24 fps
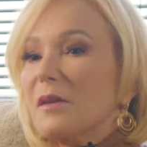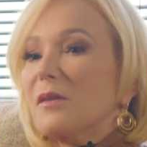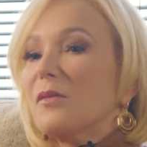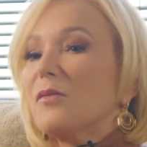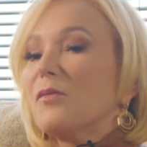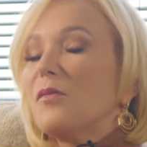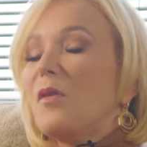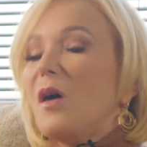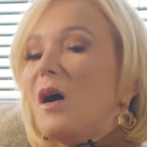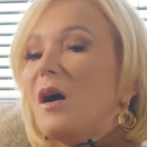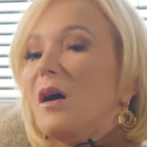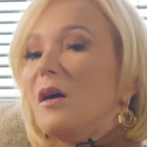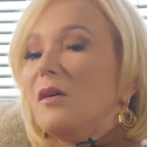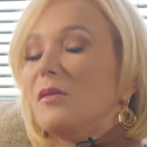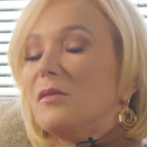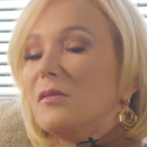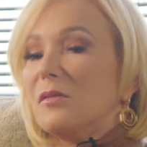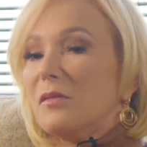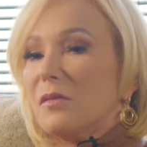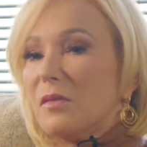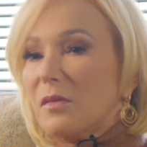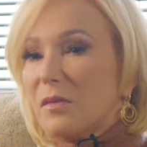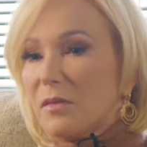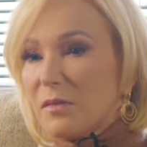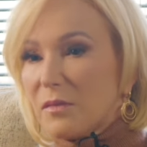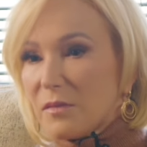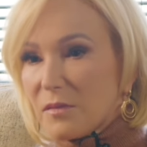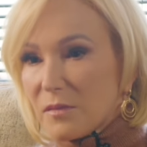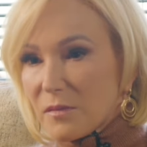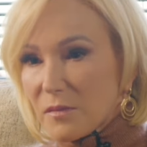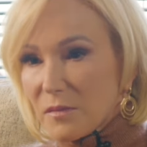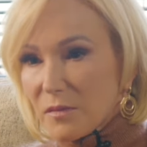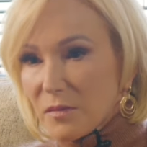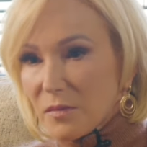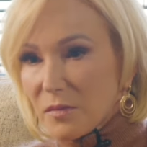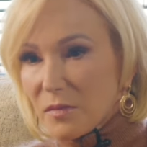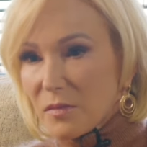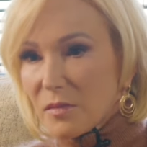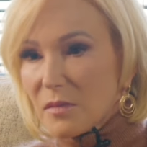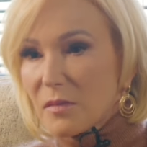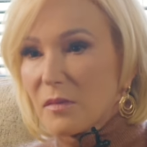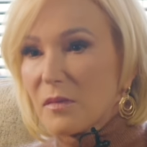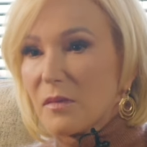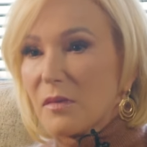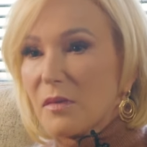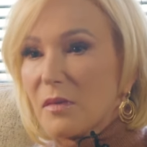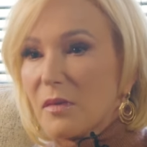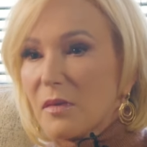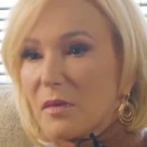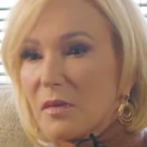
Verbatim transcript: People wow. who are six or more,